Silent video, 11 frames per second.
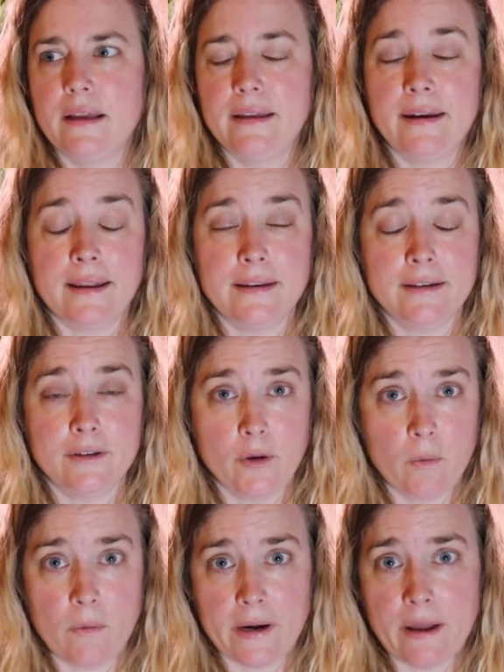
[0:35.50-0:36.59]
and I didn't know
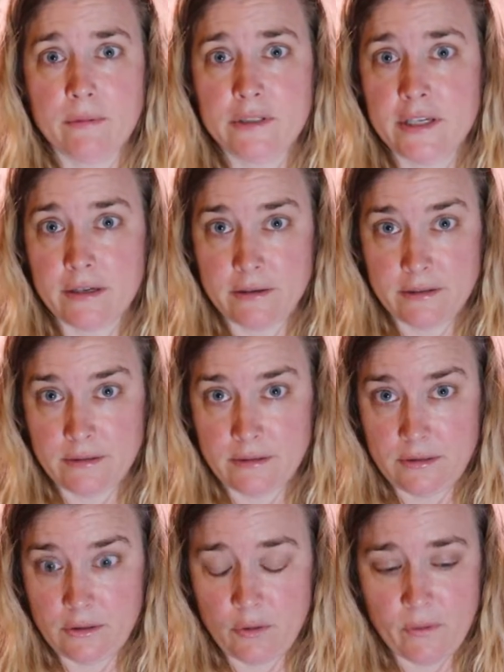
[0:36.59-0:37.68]
what I was going
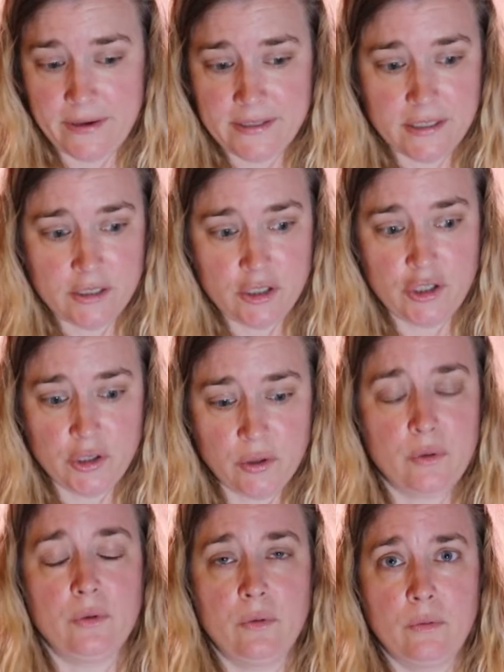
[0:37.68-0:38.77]
to
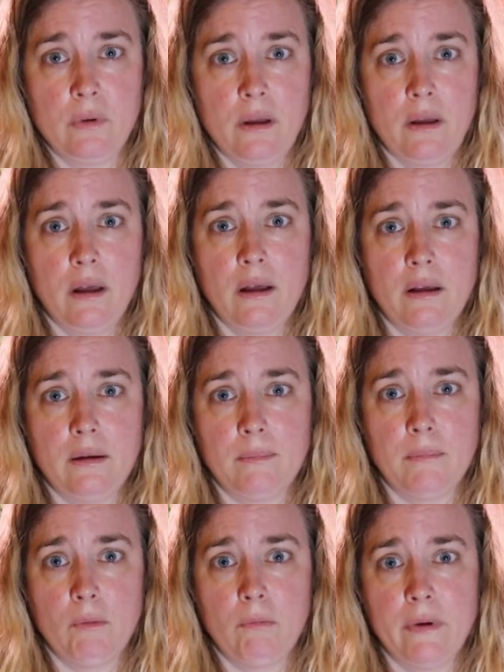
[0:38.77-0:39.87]
do
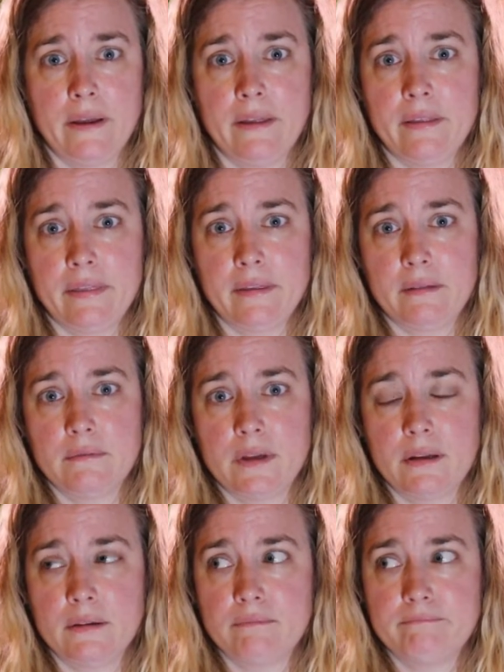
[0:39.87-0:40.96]
with
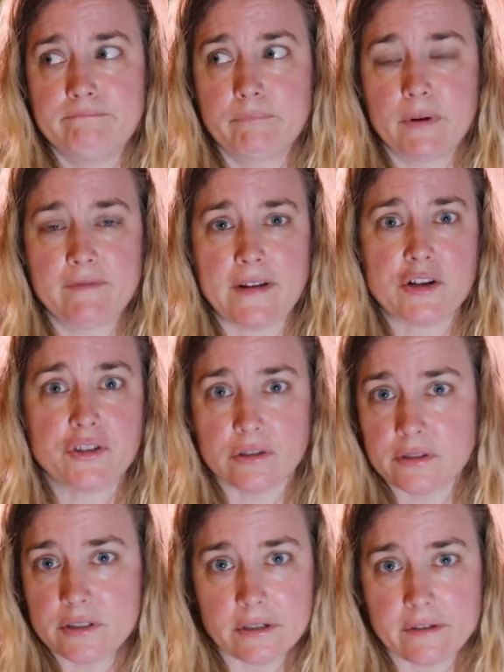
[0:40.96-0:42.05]
a professional
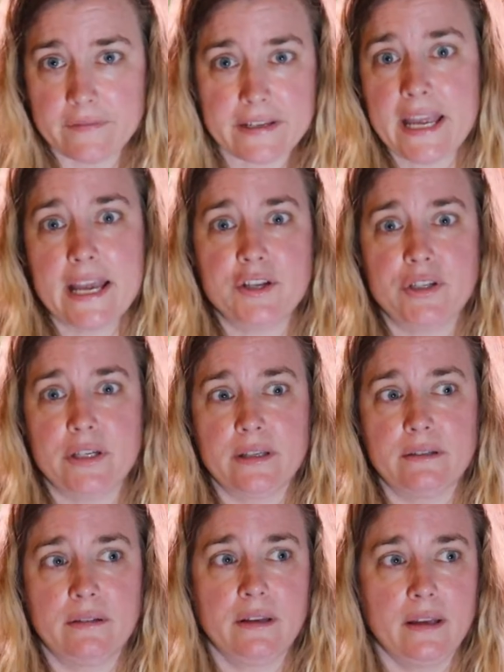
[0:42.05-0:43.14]

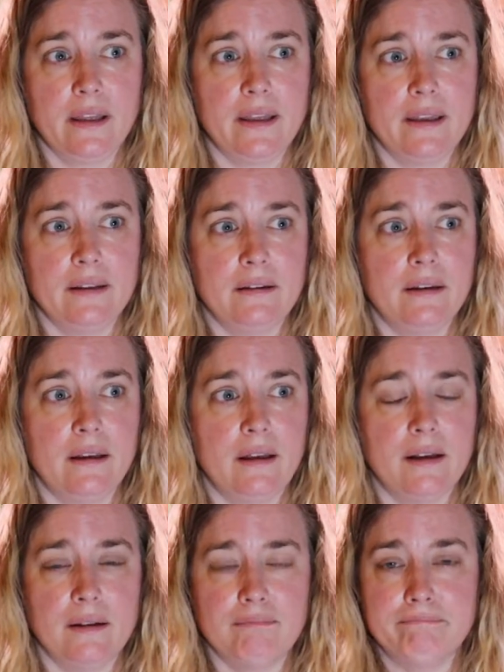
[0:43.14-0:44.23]
certification in
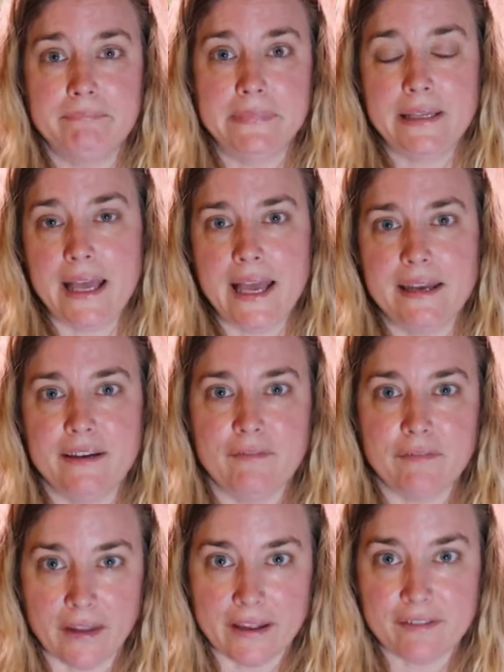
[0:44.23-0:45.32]

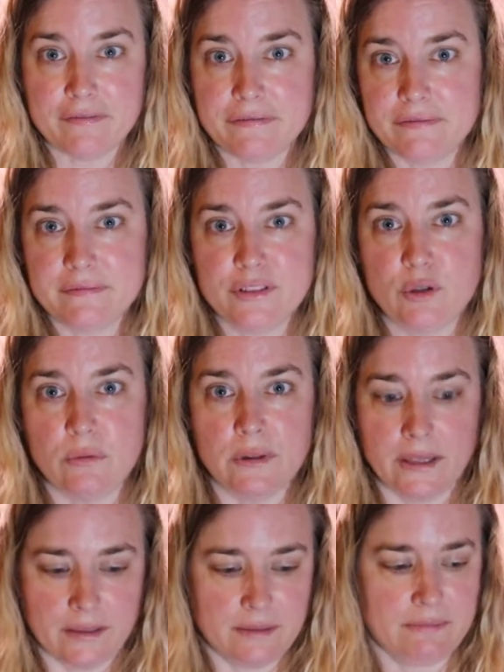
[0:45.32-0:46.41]
end-of-life
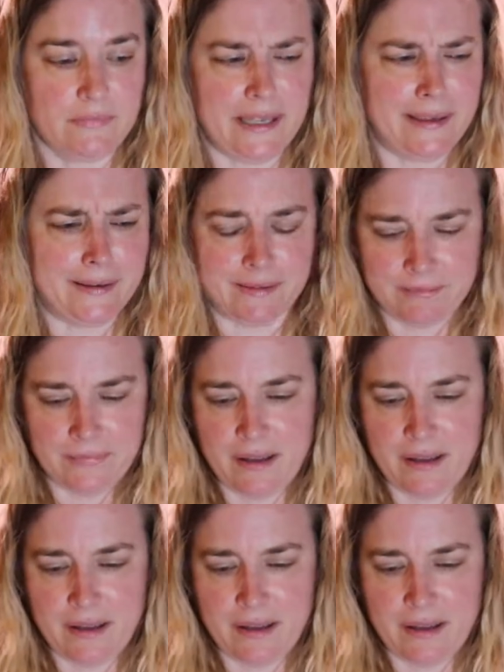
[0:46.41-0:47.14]
doulaing.